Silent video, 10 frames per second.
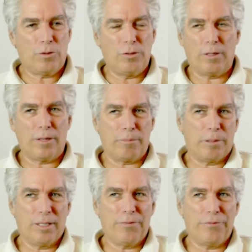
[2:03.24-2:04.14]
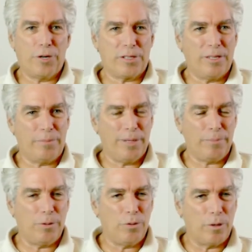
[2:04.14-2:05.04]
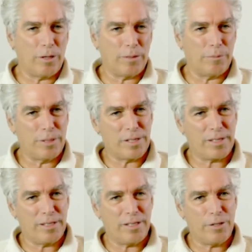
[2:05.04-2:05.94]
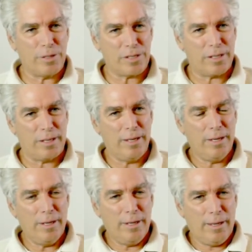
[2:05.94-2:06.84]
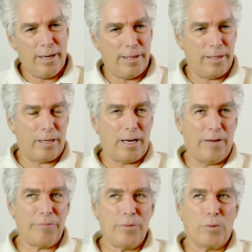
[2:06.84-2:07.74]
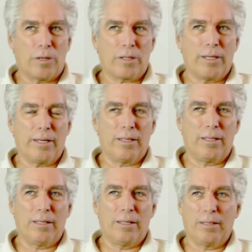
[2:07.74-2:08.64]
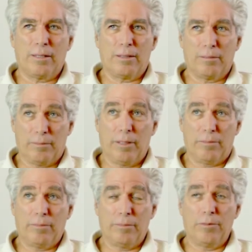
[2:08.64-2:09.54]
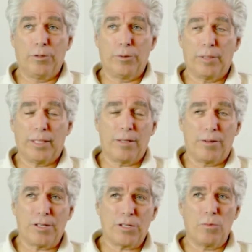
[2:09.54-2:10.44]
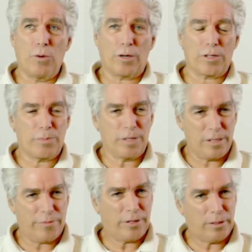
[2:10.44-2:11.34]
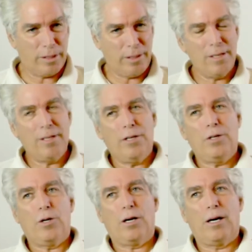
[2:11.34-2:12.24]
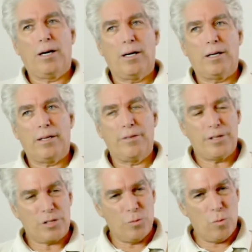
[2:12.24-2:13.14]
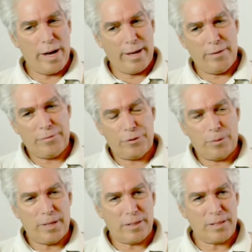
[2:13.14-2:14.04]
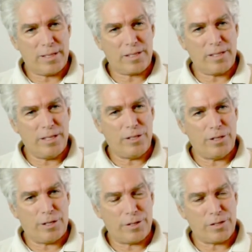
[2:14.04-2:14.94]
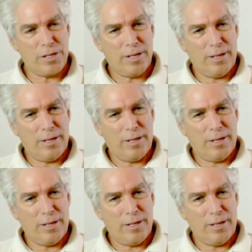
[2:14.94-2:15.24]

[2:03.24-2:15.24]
I believe, 14 people who are in bliss continuously. And I've been working, doing this work specifically in this way for about 16 years.